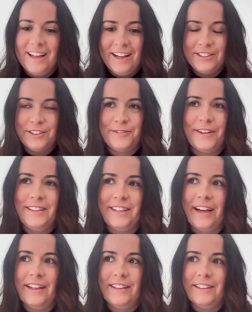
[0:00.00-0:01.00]
largest
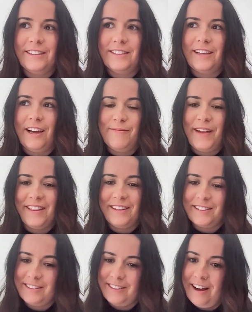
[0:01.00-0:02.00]
retailers at
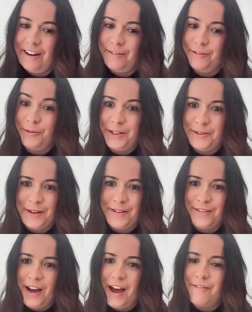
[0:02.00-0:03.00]
the start of
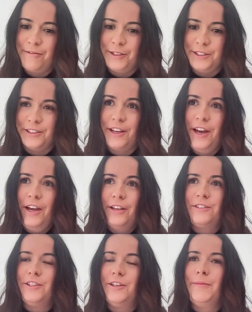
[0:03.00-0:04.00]
2025, which is
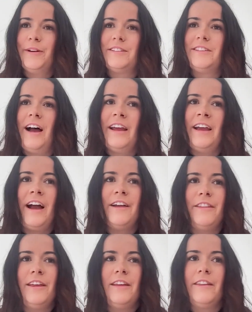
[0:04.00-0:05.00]
super exciting.
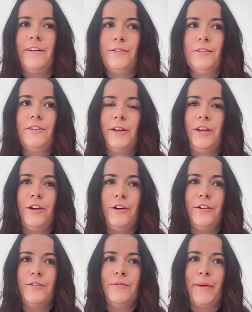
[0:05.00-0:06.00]
I think they're also a
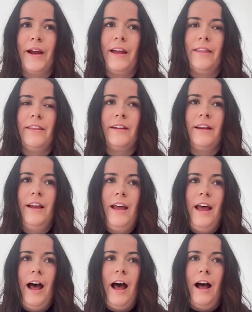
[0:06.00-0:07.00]
huge brand that
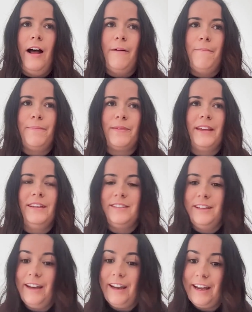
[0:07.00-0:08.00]

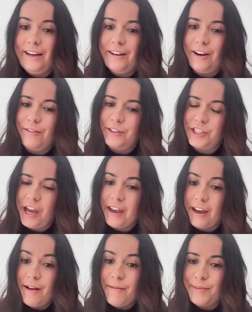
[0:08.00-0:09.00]
is in need of a
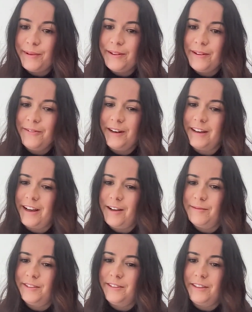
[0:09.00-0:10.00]
shake-up when it
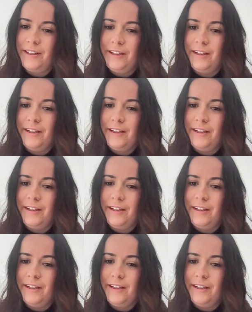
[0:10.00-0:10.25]
comes to